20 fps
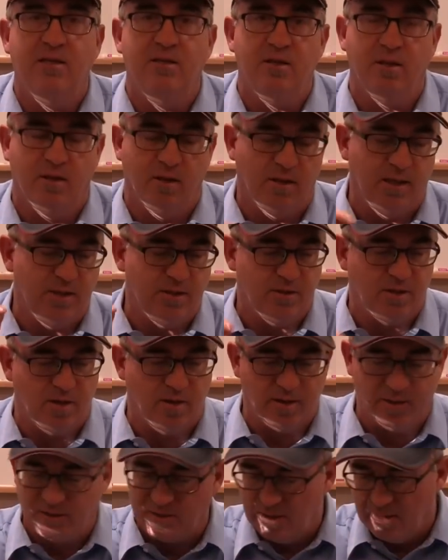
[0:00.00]
into the lens
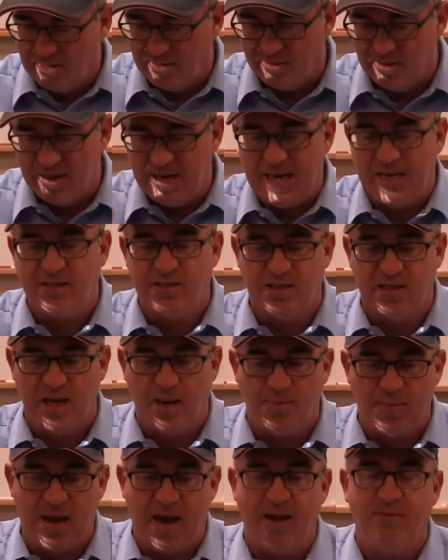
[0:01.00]
coatings. The next
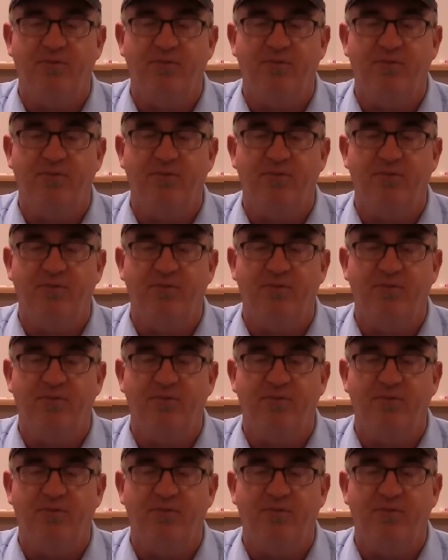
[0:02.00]
step,